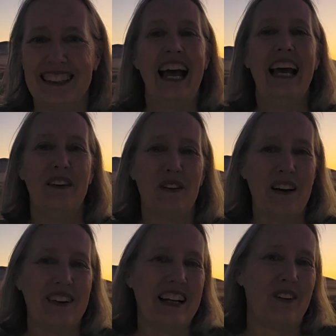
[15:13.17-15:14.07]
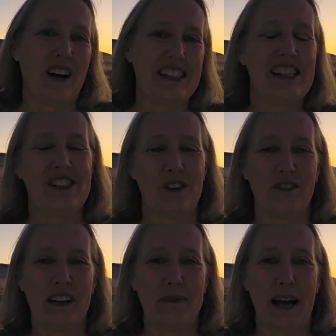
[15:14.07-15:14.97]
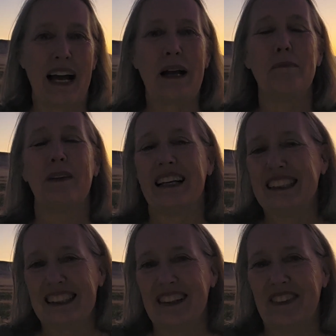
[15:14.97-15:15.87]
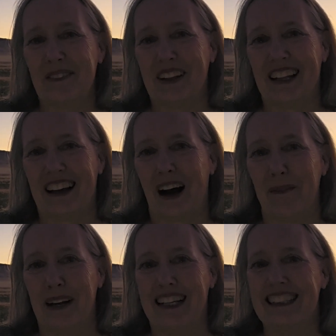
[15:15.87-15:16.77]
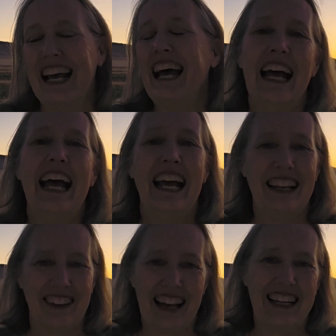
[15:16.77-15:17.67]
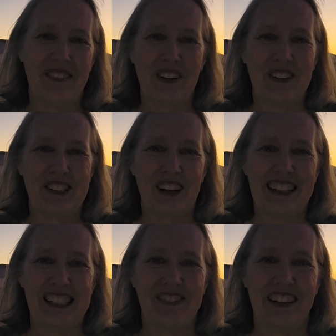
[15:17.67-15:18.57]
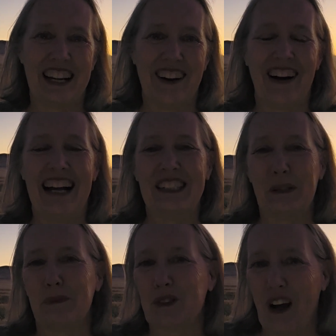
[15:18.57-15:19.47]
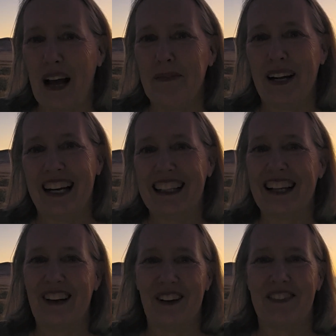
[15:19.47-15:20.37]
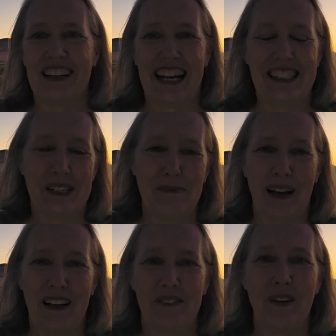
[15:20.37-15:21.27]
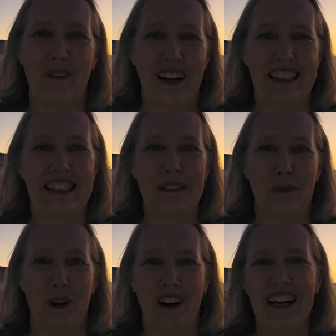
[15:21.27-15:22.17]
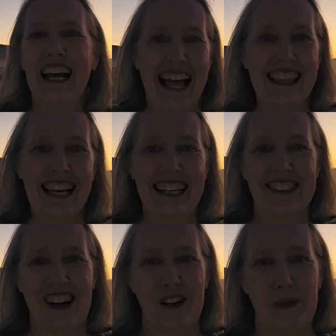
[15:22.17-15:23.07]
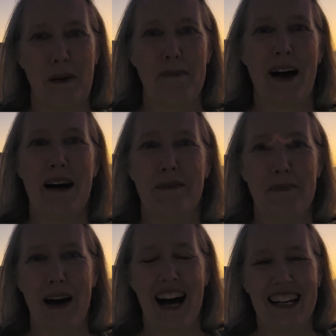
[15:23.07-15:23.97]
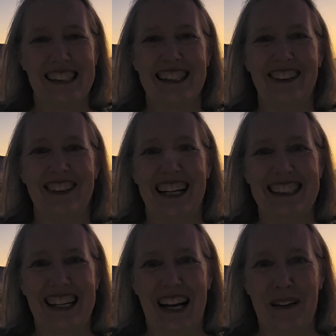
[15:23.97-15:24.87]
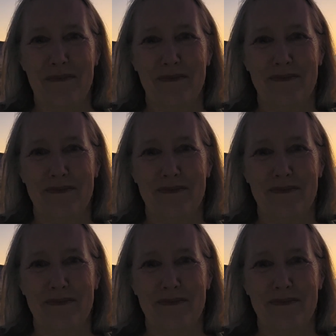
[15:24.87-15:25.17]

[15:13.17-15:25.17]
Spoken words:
If you have any questions or feedback, please leave them in the comments. Hit like if you enjoyed this video and subscribe and hit the notification bell if you want to see more. Lehitraot papa'ama pa'a. See you next time.